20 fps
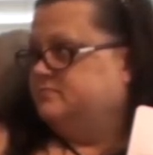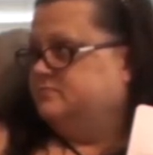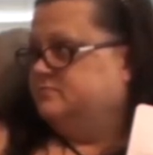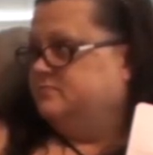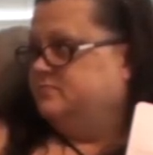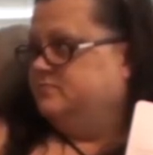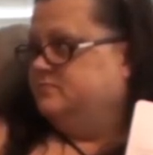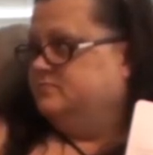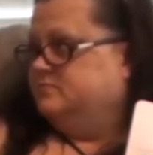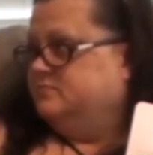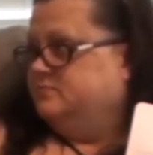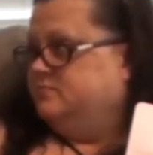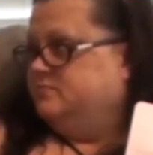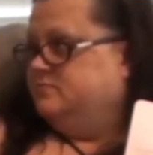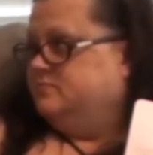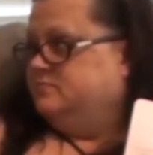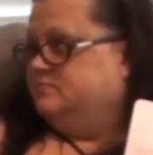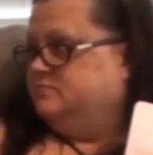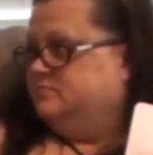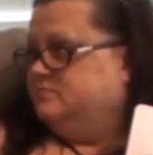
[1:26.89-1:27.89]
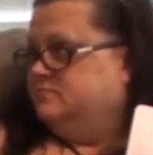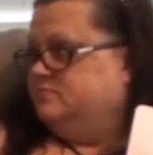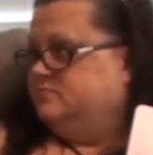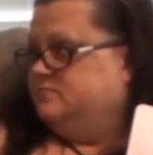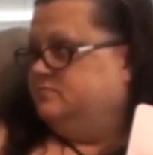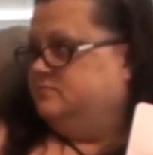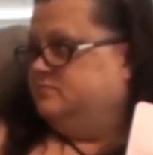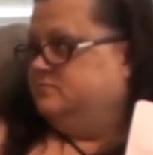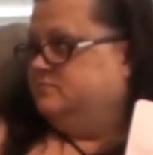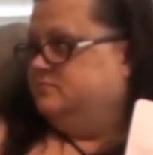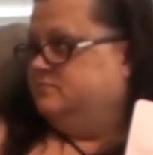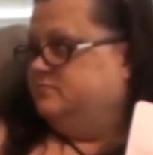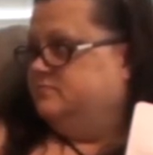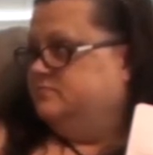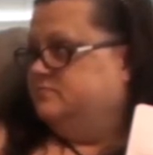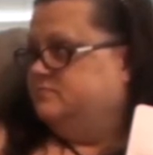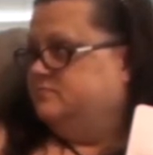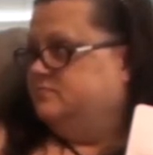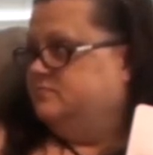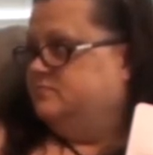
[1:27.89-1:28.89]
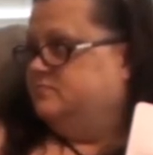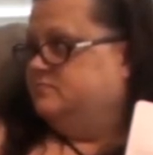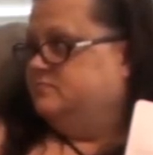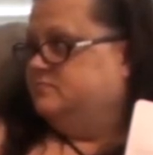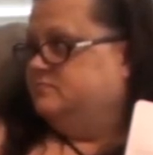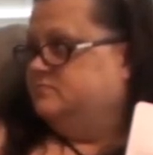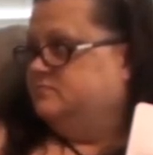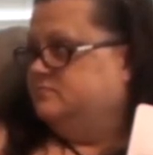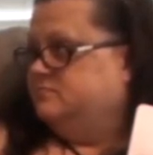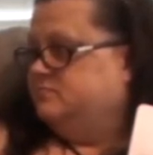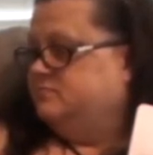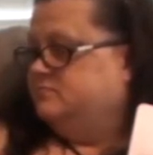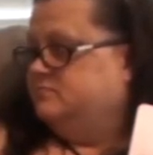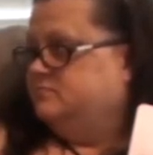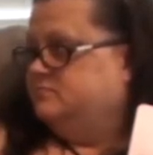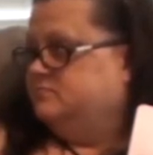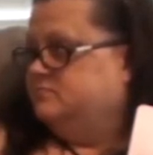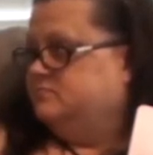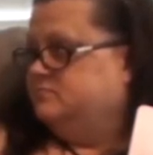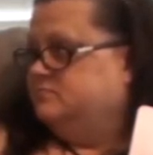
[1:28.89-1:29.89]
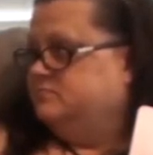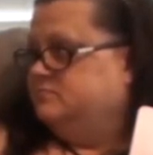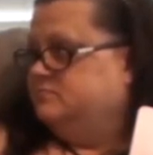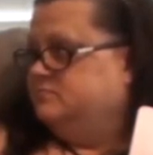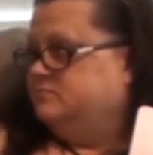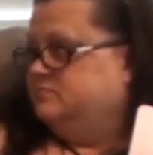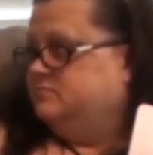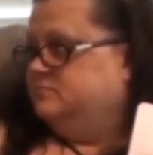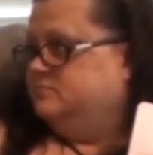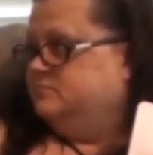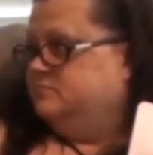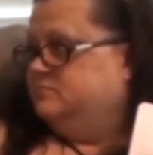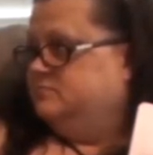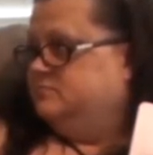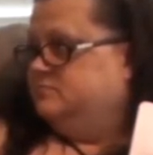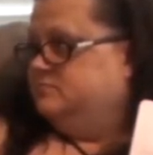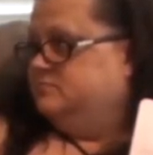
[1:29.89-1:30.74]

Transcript: The person shown says nothing.